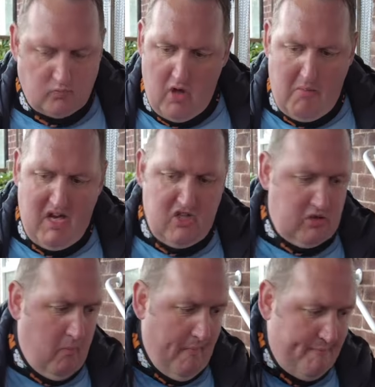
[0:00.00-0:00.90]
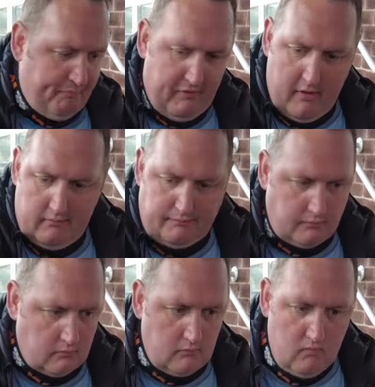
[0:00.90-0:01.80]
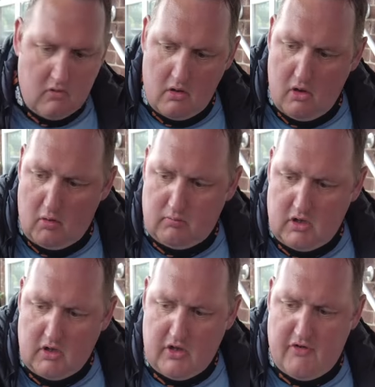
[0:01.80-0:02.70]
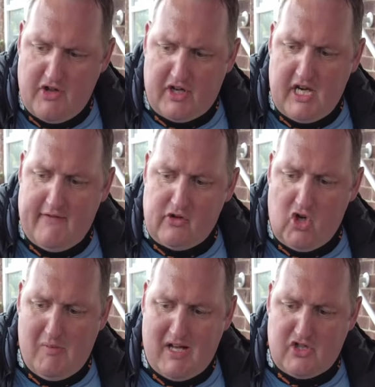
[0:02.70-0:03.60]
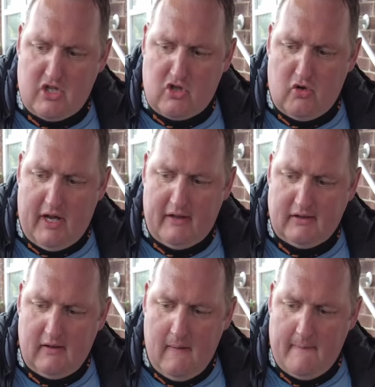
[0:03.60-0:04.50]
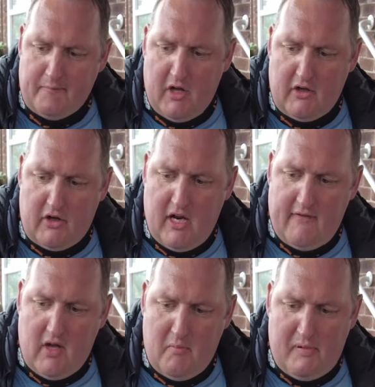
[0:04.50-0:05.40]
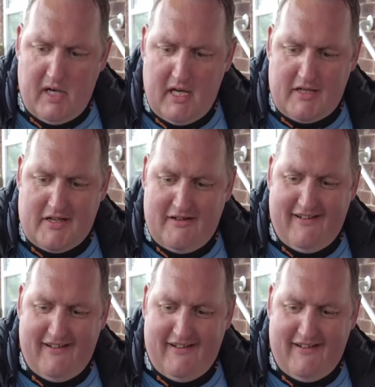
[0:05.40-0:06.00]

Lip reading: Amazing. Look, and then you can even go back to curry and gravy and peas.